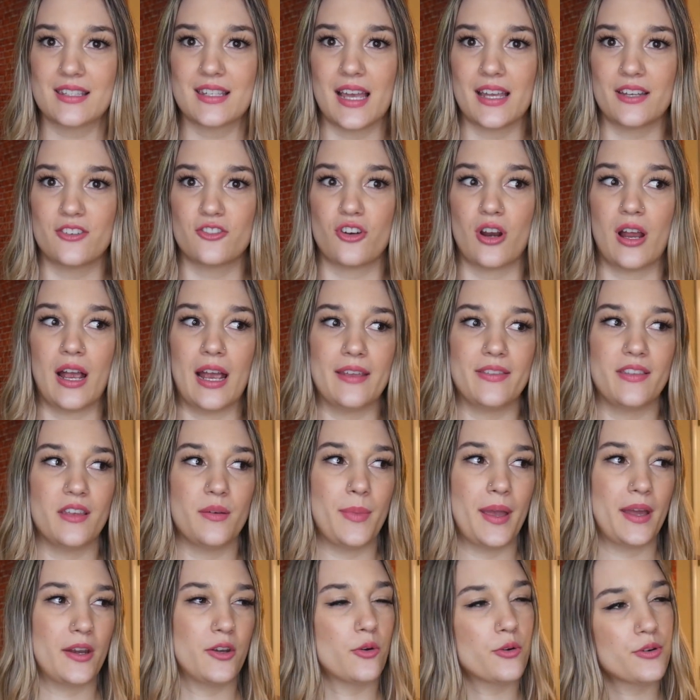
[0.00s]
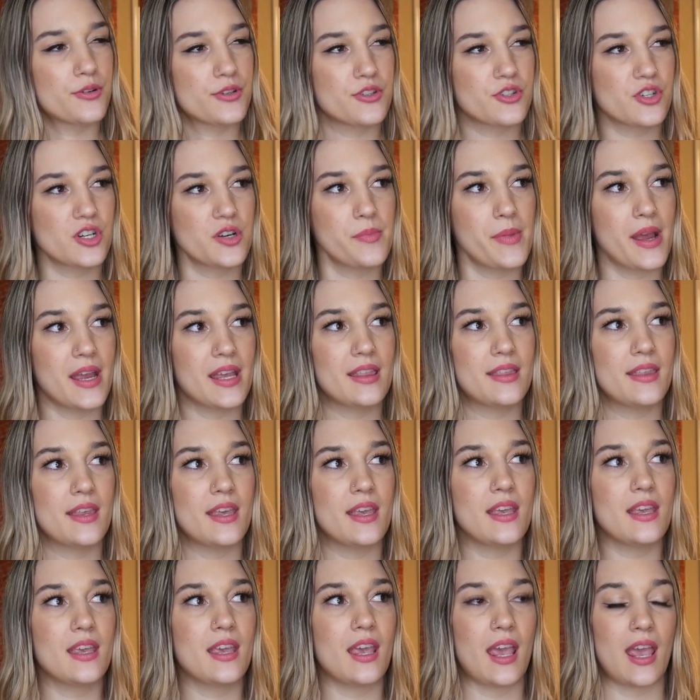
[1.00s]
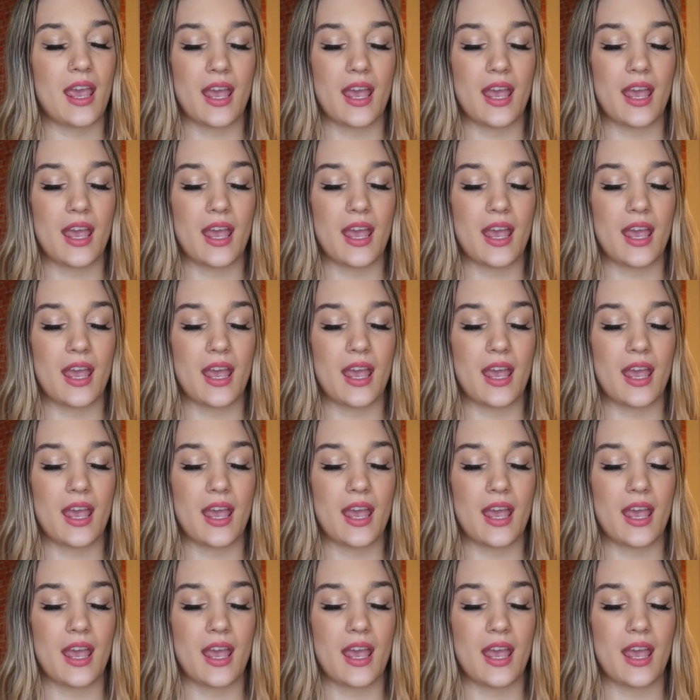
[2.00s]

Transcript: I tried them at Nordstrom, I think,